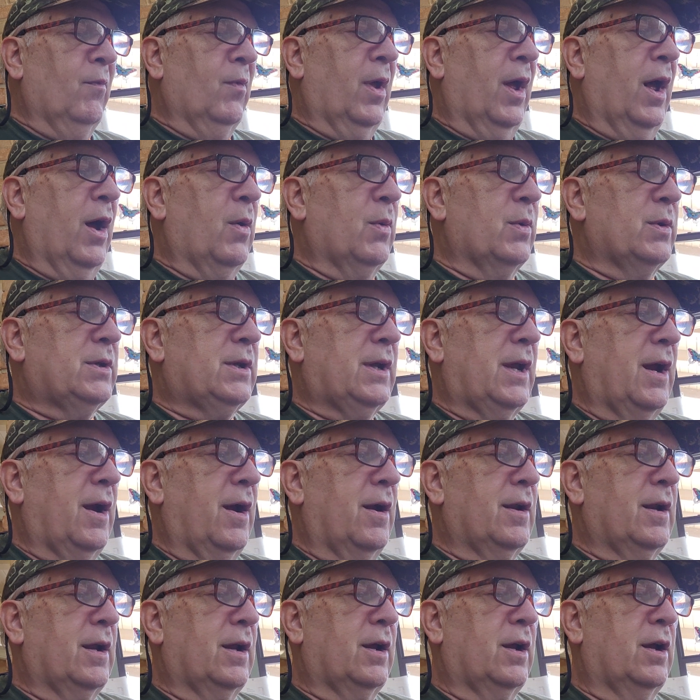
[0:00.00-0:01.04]
I was
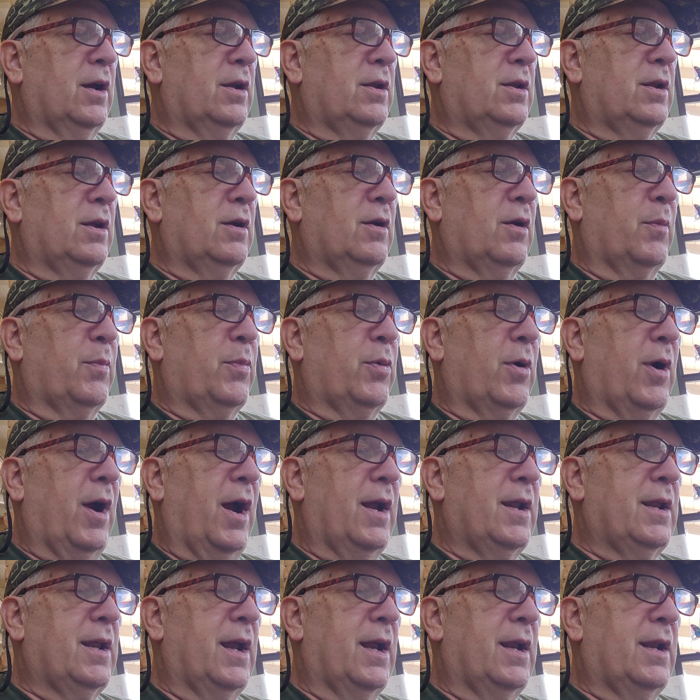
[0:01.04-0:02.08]
carrying a good deal of
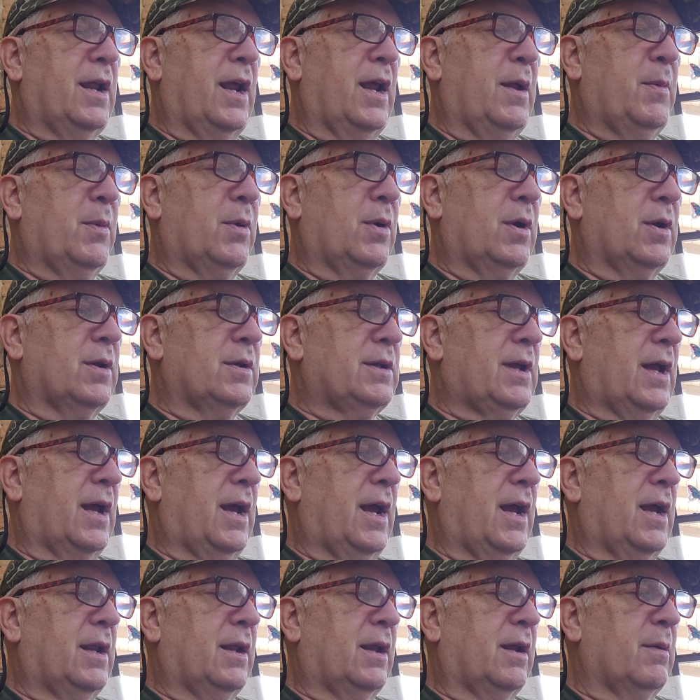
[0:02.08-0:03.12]
pride that day because I
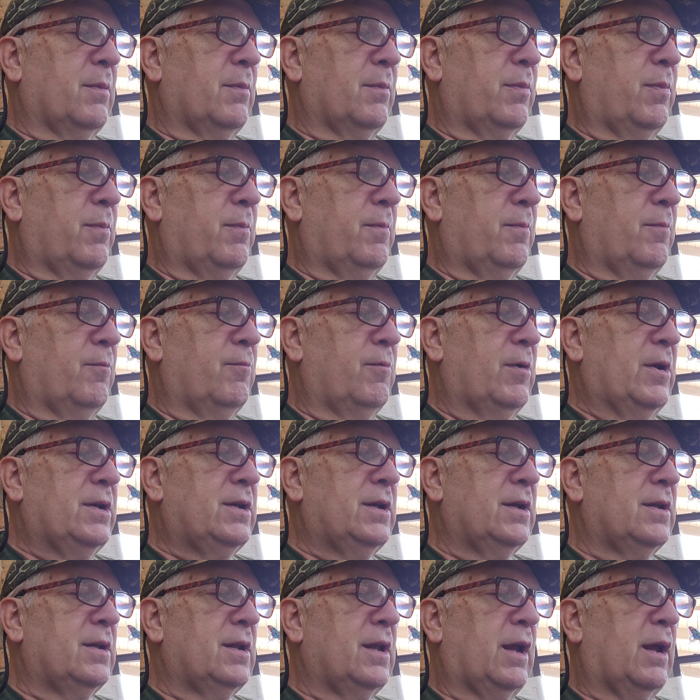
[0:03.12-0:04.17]
had
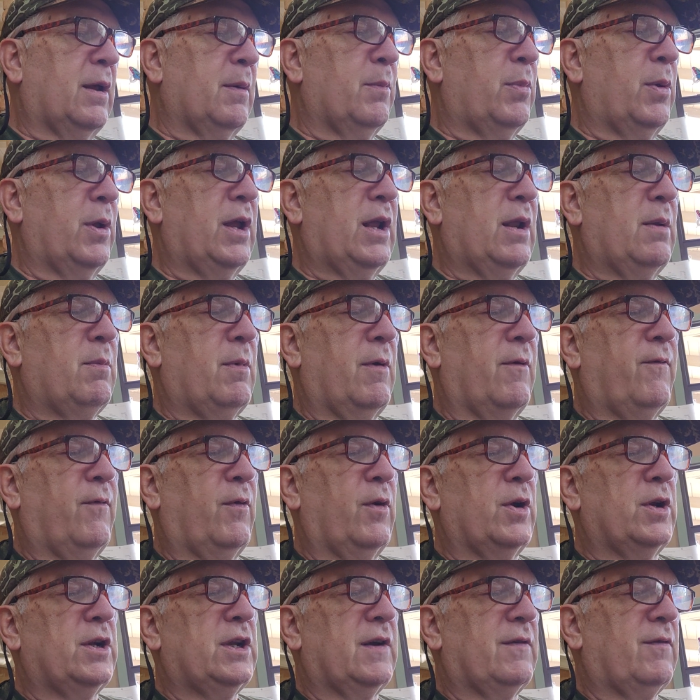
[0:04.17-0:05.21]
recently completed my
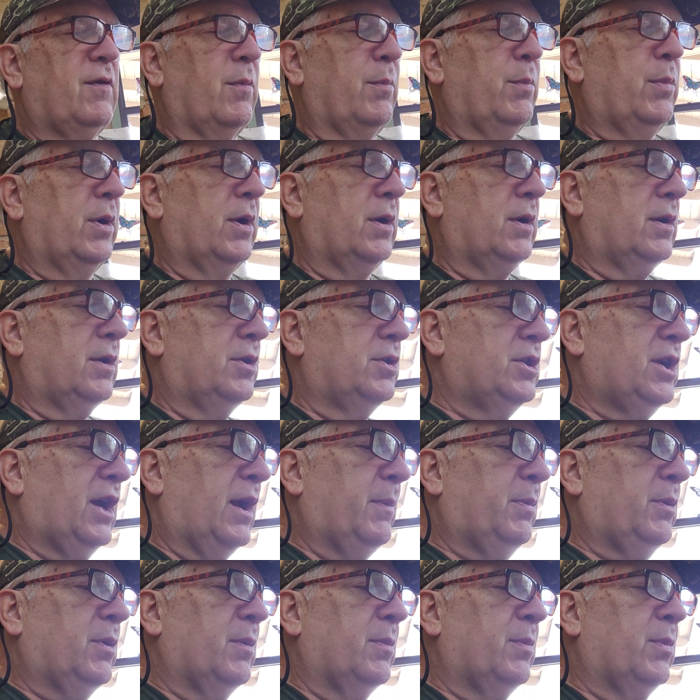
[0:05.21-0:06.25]
first ever
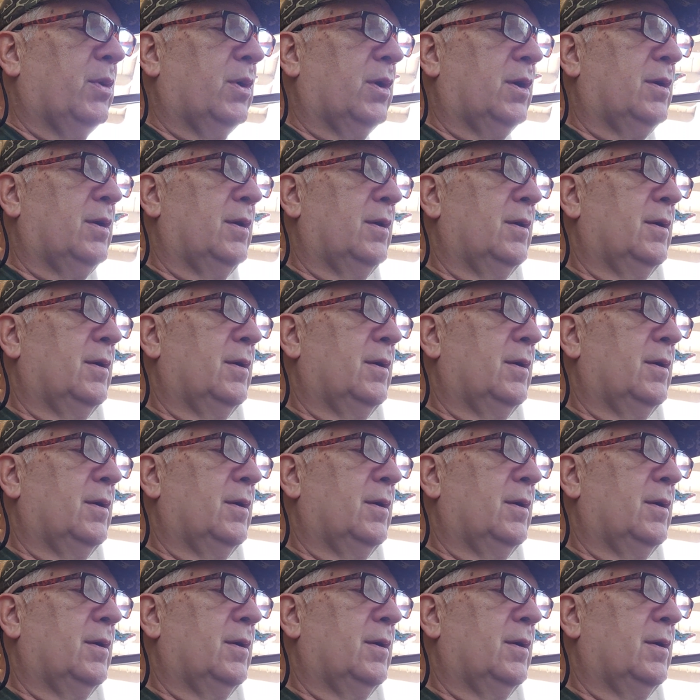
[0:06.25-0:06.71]
chapter book